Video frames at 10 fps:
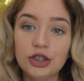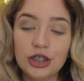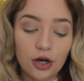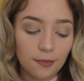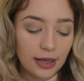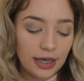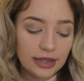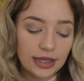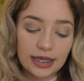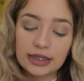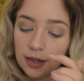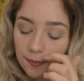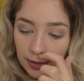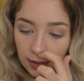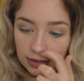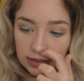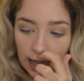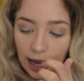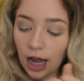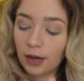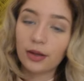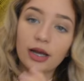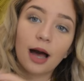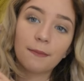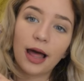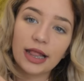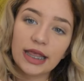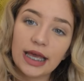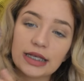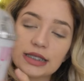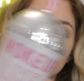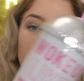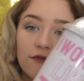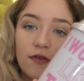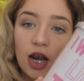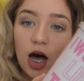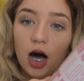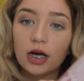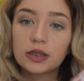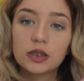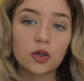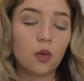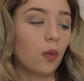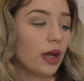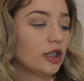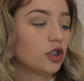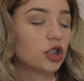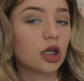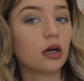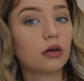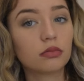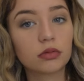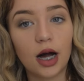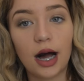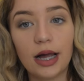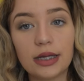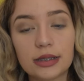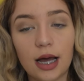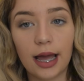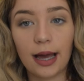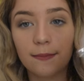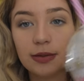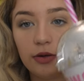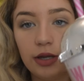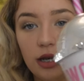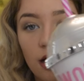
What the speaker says: She got me this Beyonce I Woke Up Like This flask, which, guys, I absolutely